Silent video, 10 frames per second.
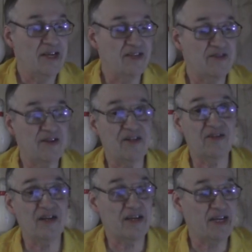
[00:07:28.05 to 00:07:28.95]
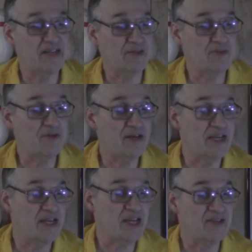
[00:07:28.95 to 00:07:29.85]
He started juggling as a
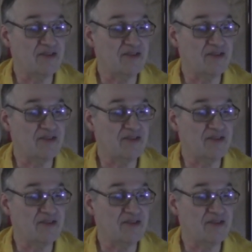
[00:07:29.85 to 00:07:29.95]
boy and